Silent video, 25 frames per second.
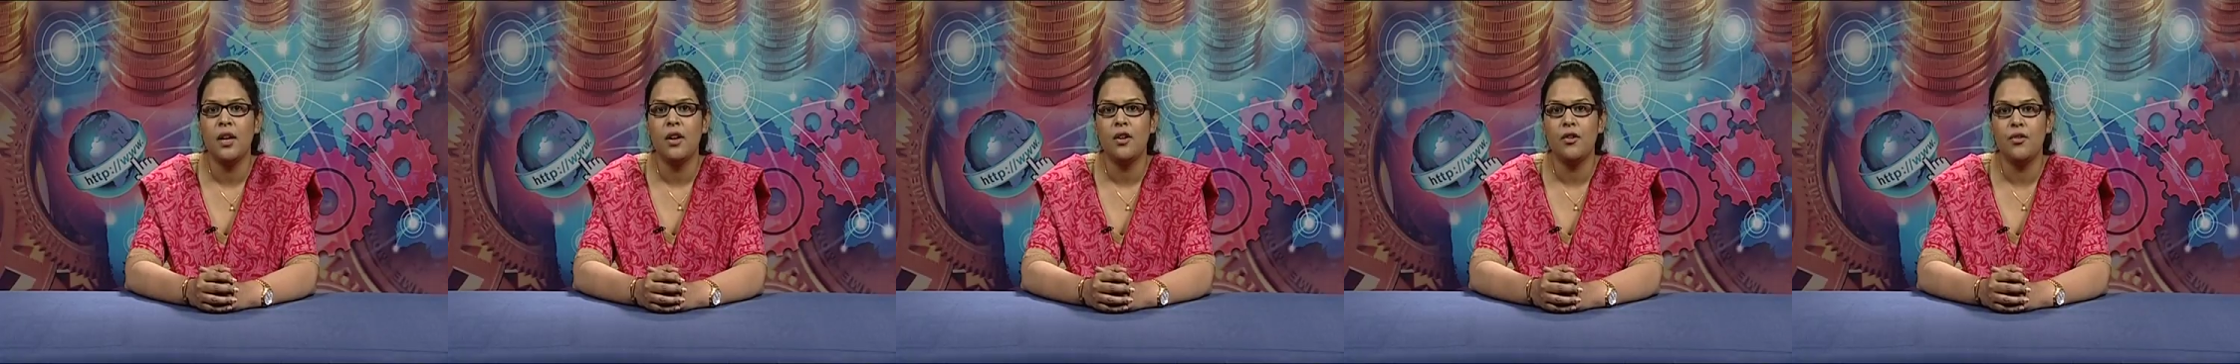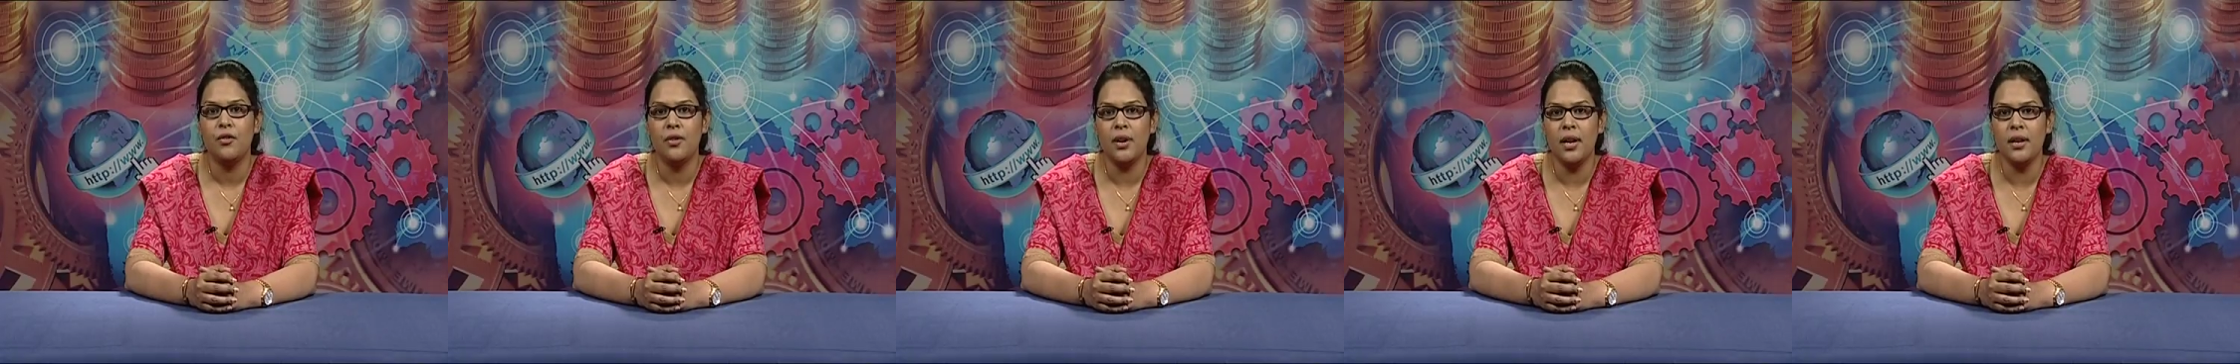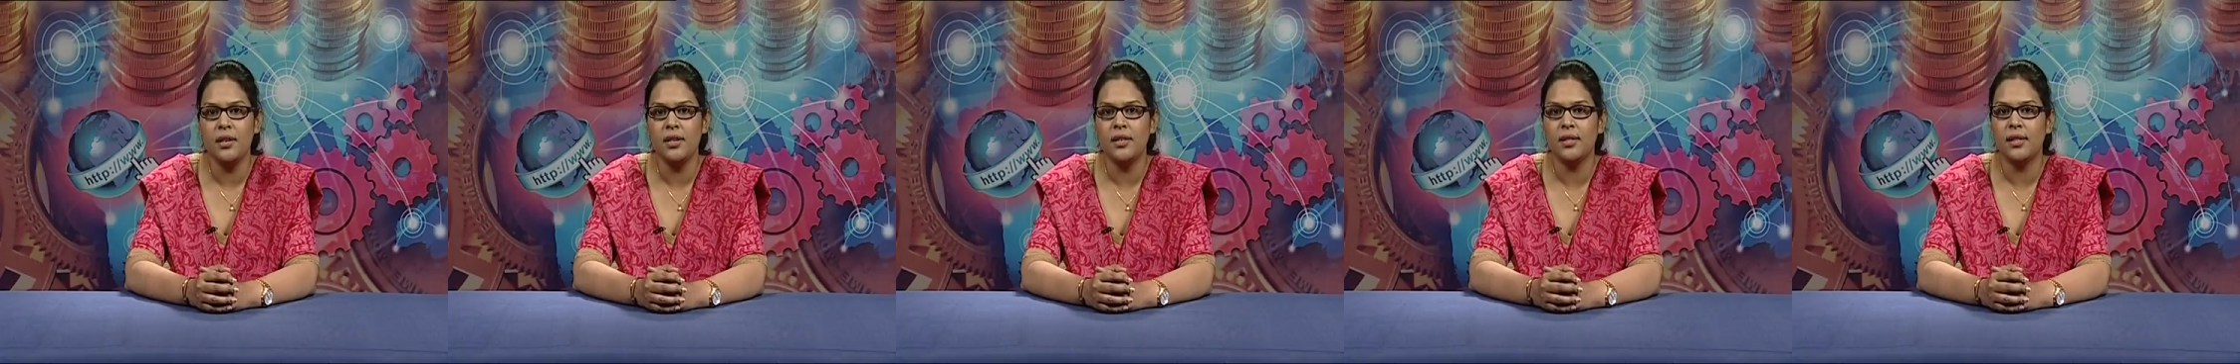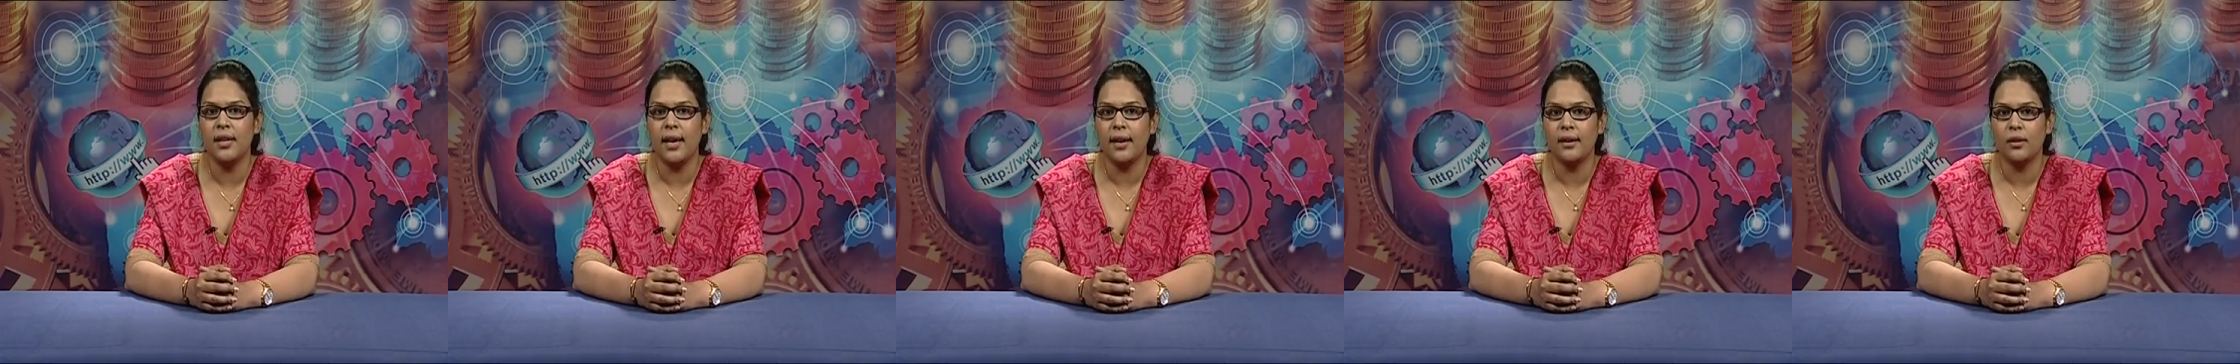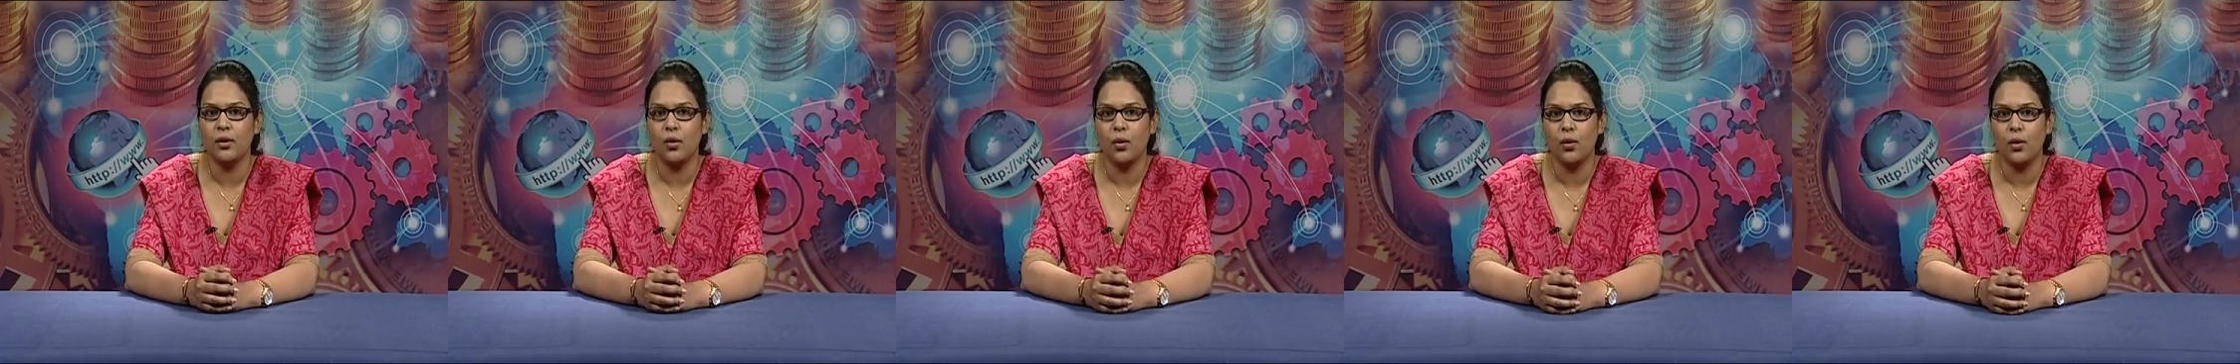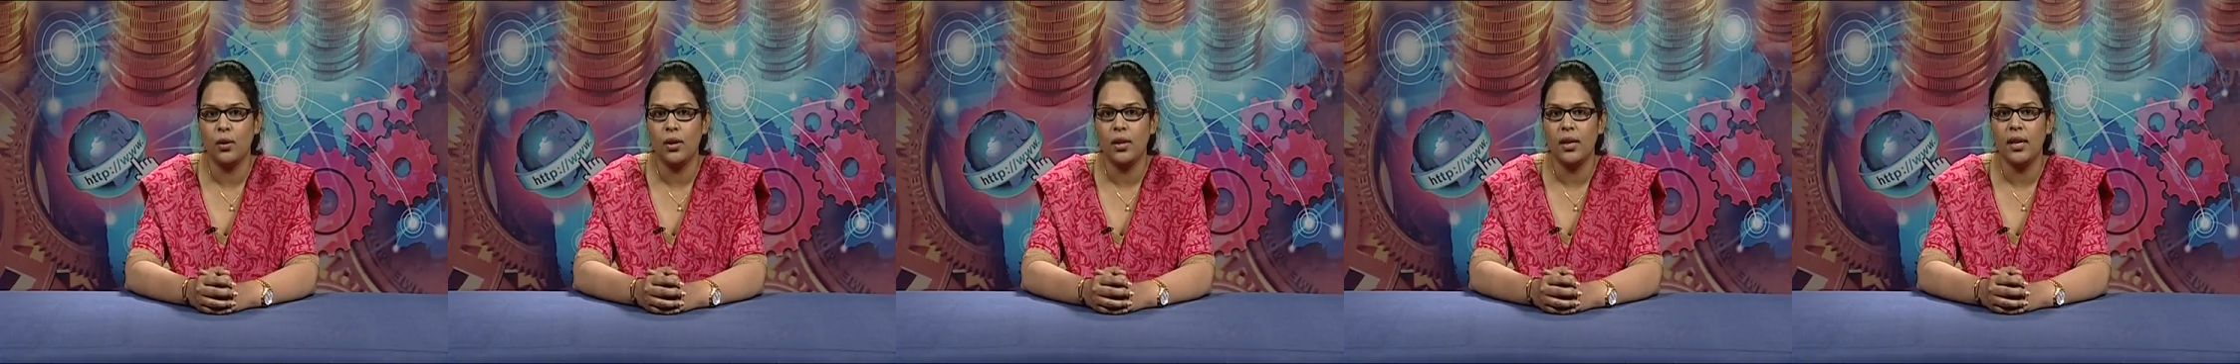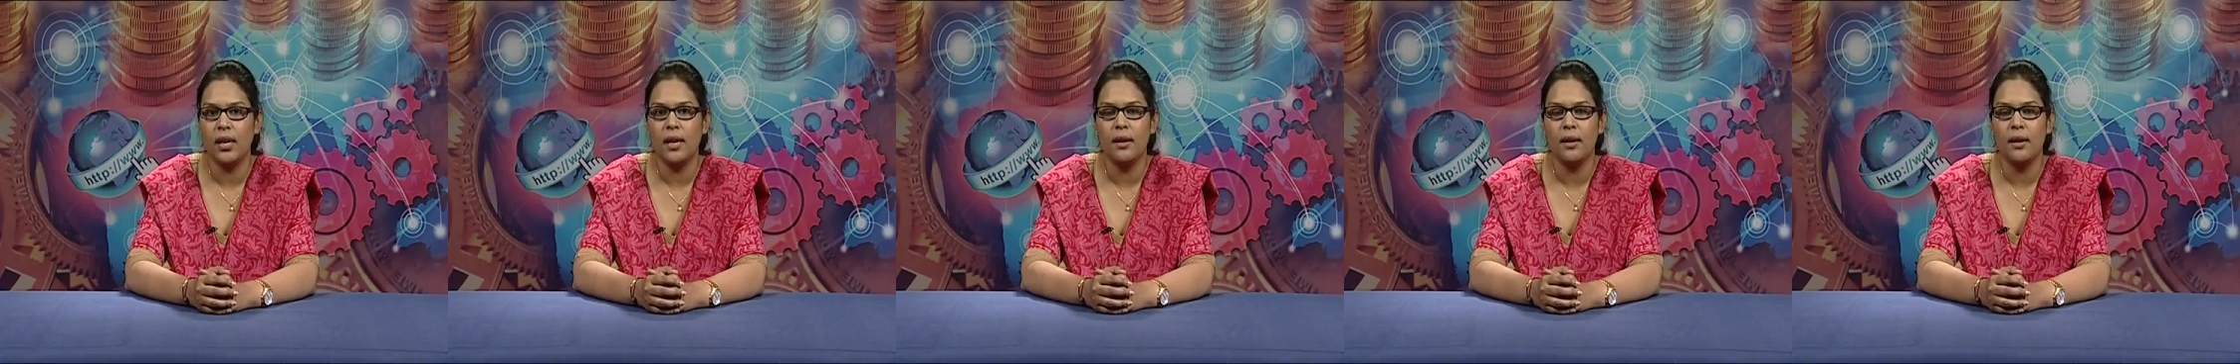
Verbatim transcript: render that goal